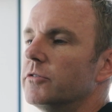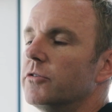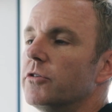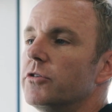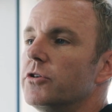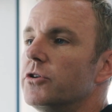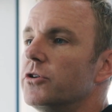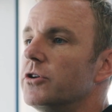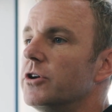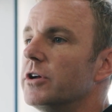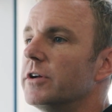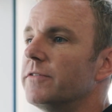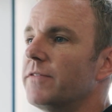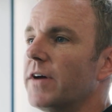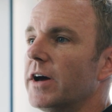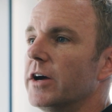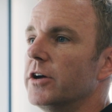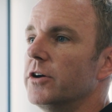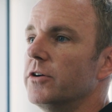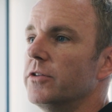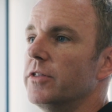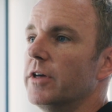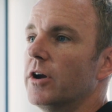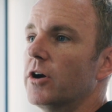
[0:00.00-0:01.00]
The unique
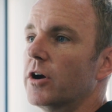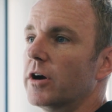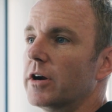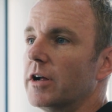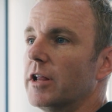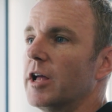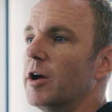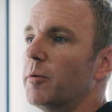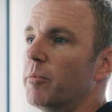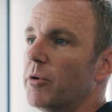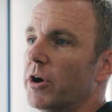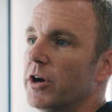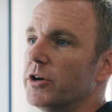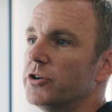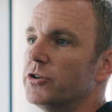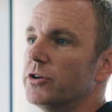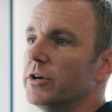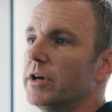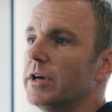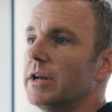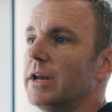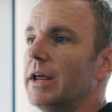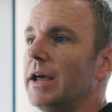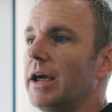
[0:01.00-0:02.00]
value that our
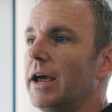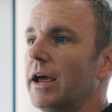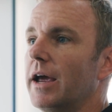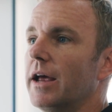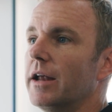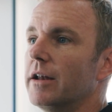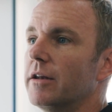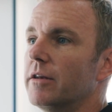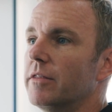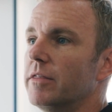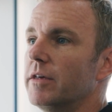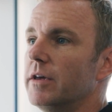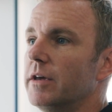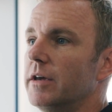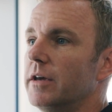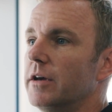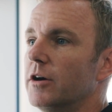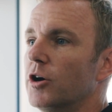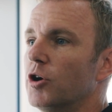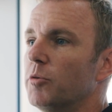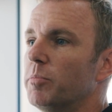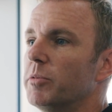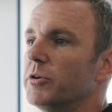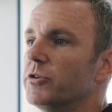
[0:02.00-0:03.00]
collaboration and the
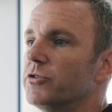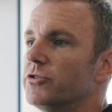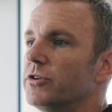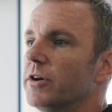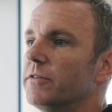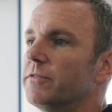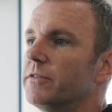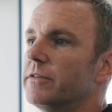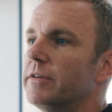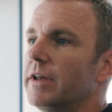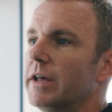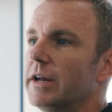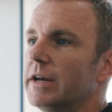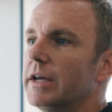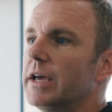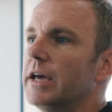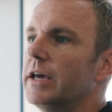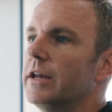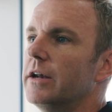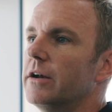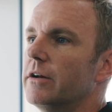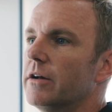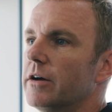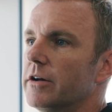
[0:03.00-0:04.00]
OpenShift
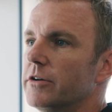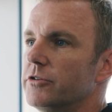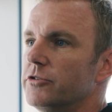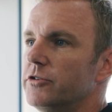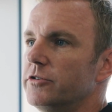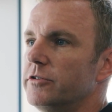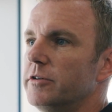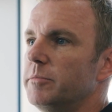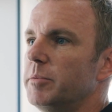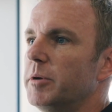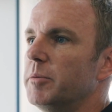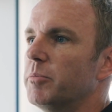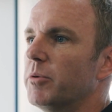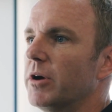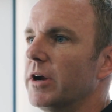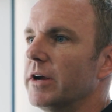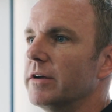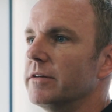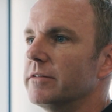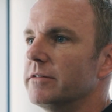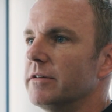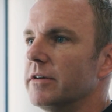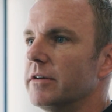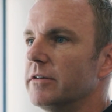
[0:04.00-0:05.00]
dedicated on GCP
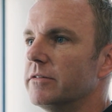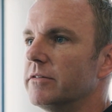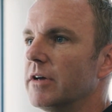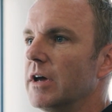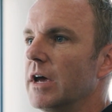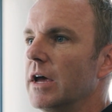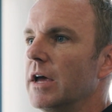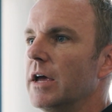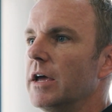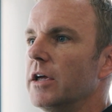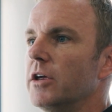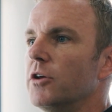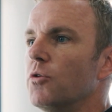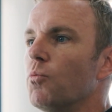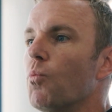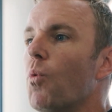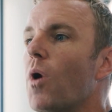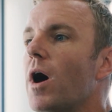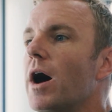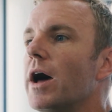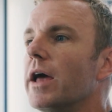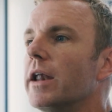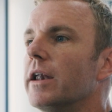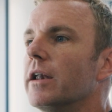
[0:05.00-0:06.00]
brings is,
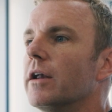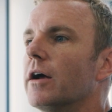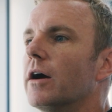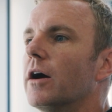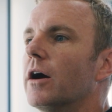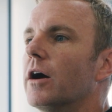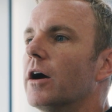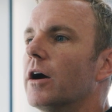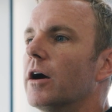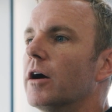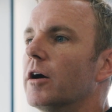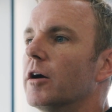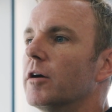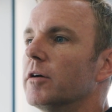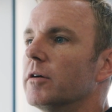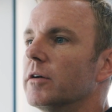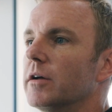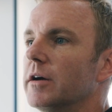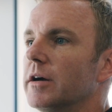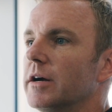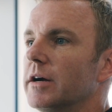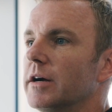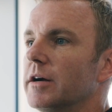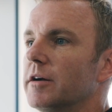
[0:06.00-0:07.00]
one,
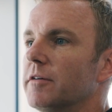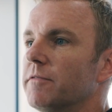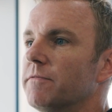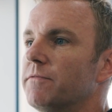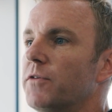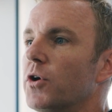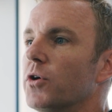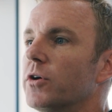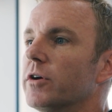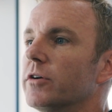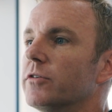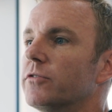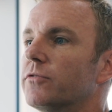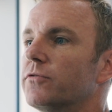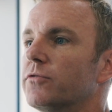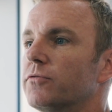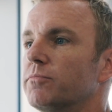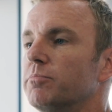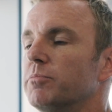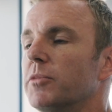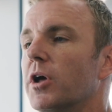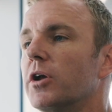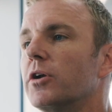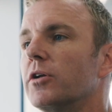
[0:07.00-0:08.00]
our focus
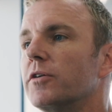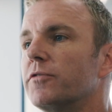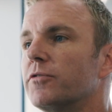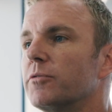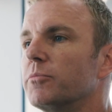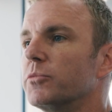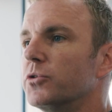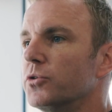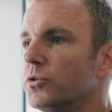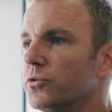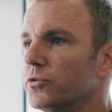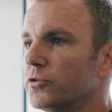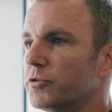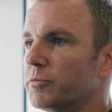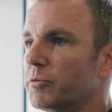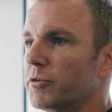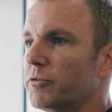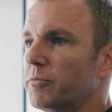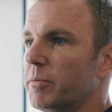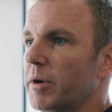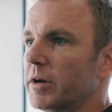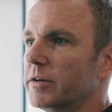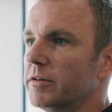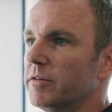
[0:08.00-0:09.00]
not only from Google's
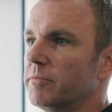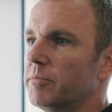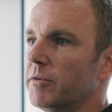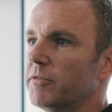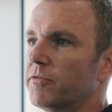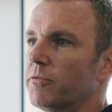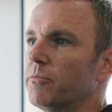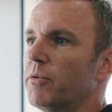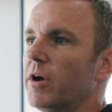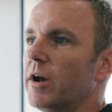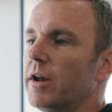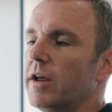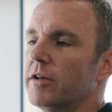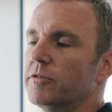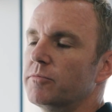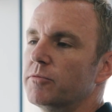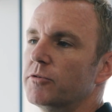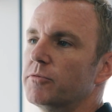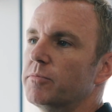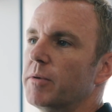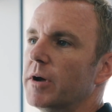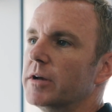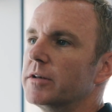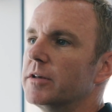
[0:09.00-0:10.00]
perspective but from Red Hat's
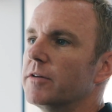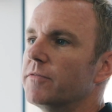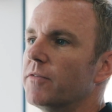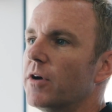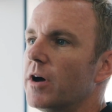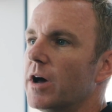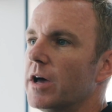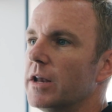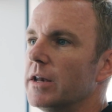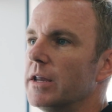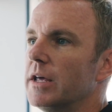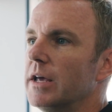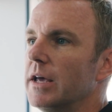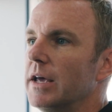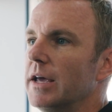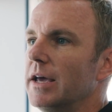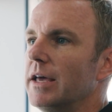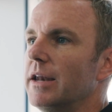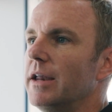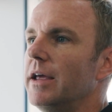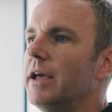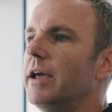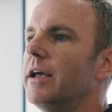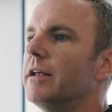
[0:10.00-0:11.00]
perspective on
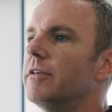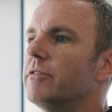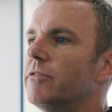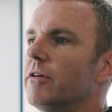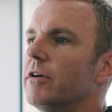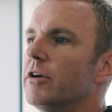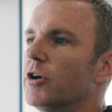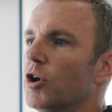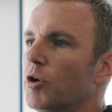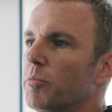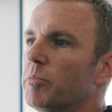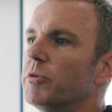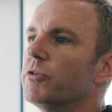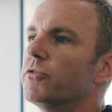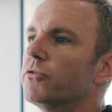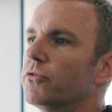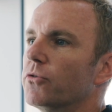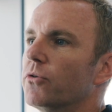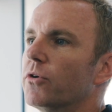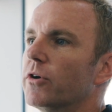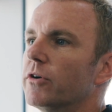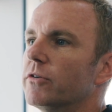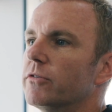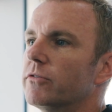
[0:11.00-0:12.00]
enhancing open
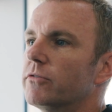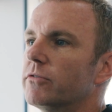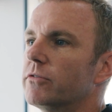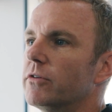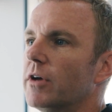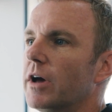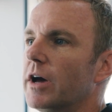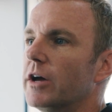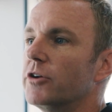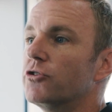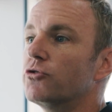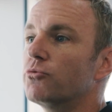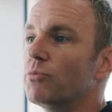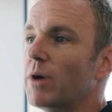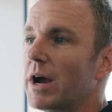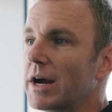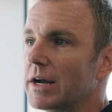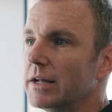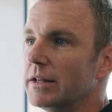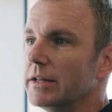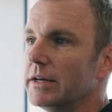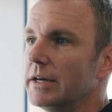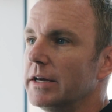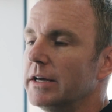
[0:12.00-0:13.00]
source
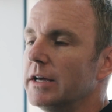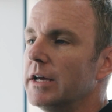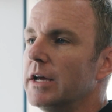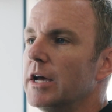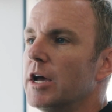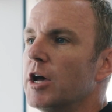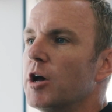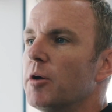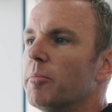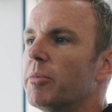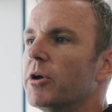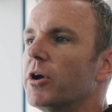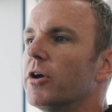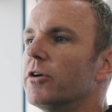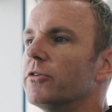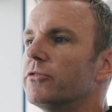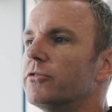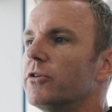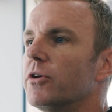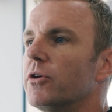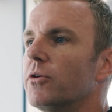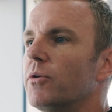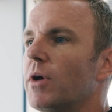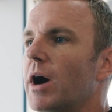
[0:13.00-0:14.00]
directly, but
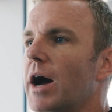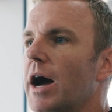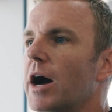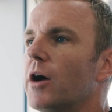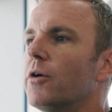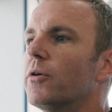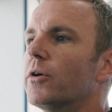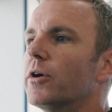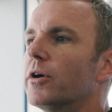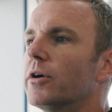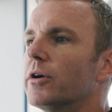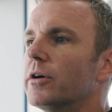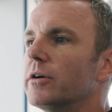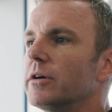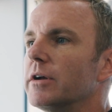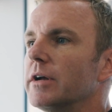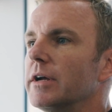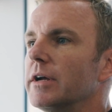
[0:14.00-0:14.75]
also our